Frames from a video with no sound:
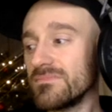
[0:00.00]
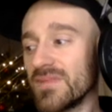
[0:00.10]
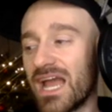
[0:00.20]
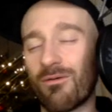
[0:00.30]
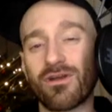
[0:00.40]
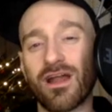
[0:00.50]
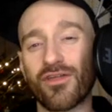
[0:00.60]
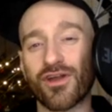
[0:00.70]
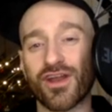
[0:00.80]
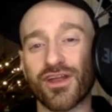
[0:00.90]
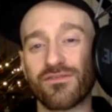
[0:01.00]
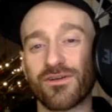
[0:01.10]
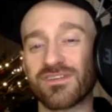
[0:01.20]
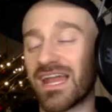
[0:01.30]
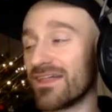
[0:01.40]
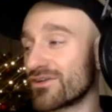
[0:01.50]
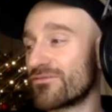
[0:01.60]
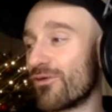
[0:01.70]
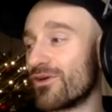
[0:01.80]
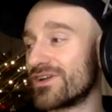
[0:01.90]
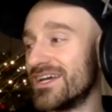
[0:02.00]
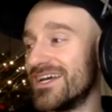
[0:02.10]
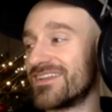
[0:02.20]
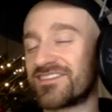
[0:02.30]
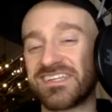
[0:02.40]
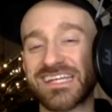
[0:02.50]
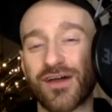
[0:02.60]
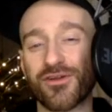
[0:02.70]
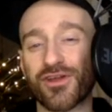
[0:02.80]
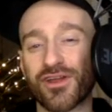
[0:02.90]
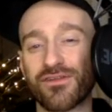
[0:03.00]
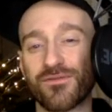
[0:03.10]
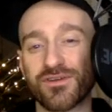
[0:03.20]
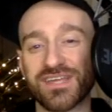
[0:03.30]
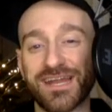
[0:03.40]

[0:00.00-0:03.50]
I wonder how they're going to convert that. I look forward to seeing how they're going to convert that.